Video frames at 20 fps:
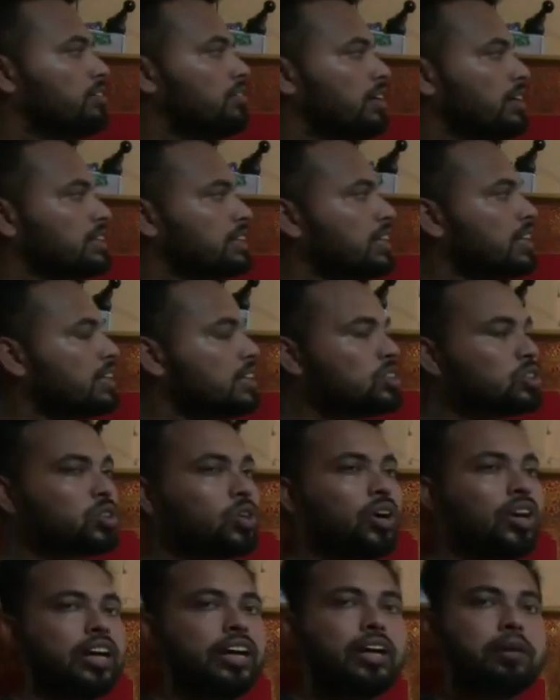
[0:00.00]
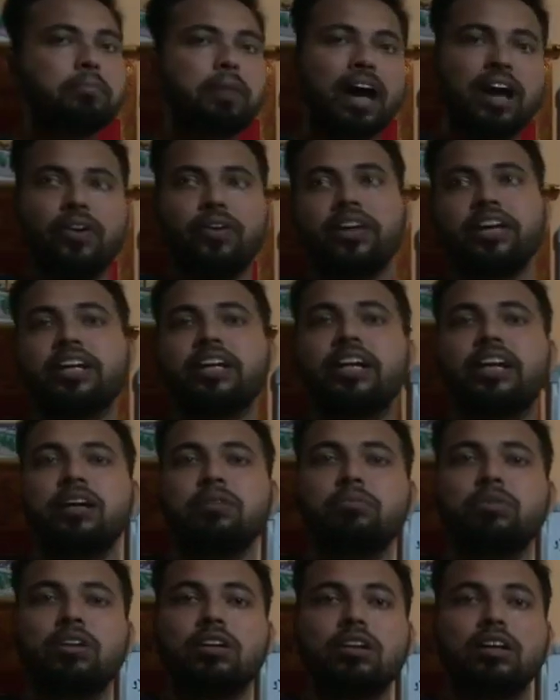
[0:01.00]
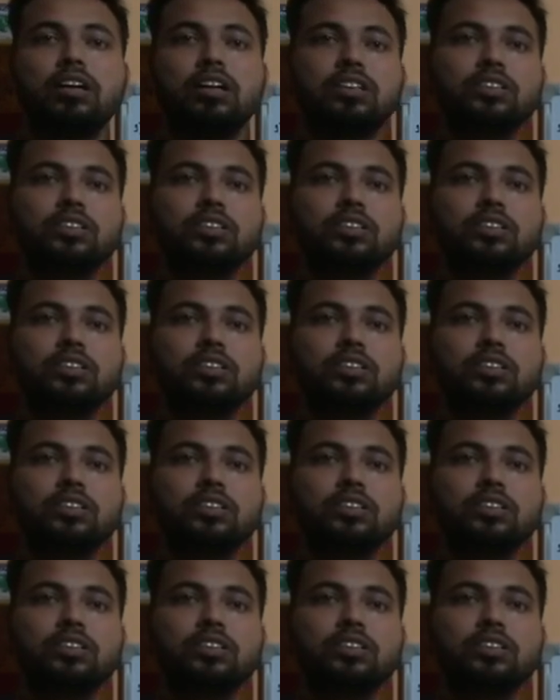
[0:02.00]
First thing is solid biodegradable.